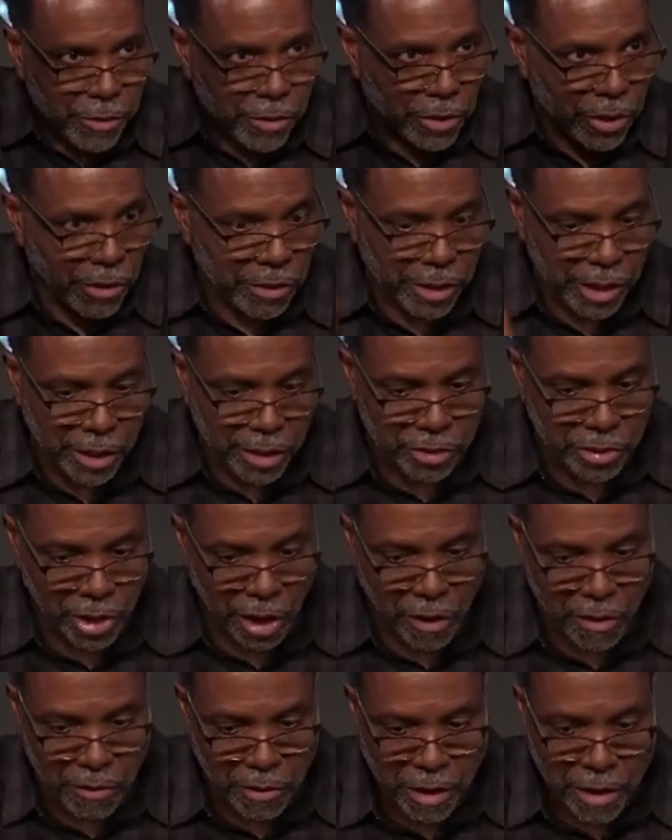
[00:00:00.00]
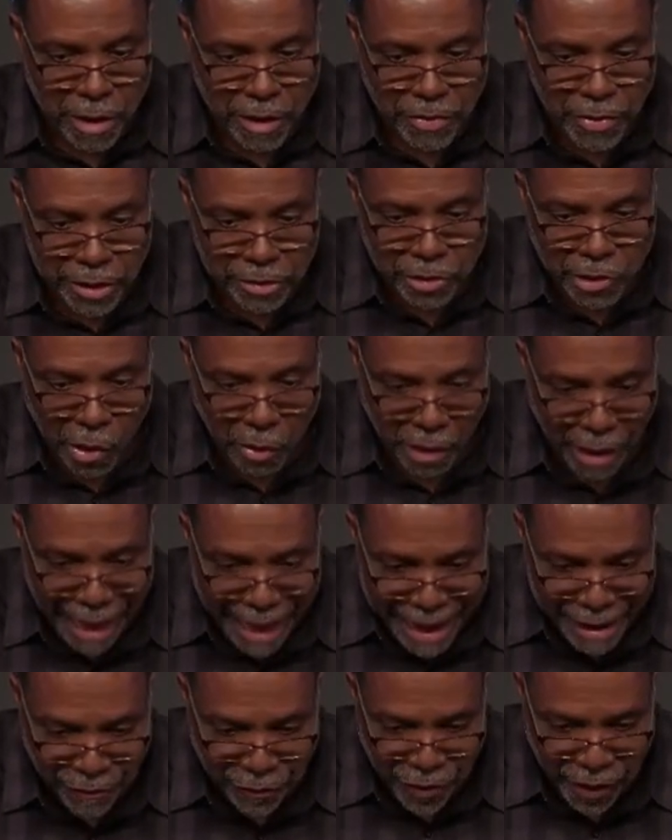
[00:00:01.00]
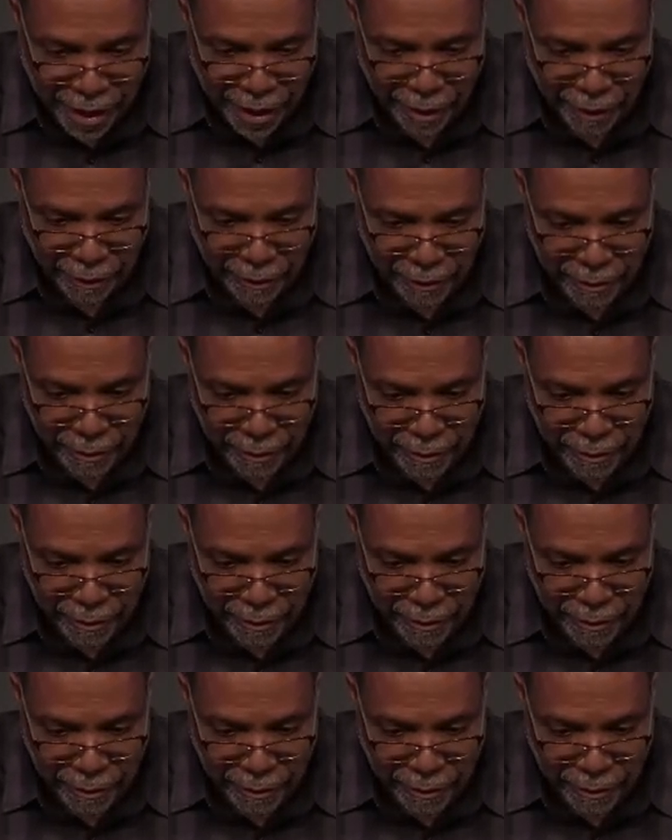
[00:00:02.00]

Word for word: you turn it into stone. There's no life there.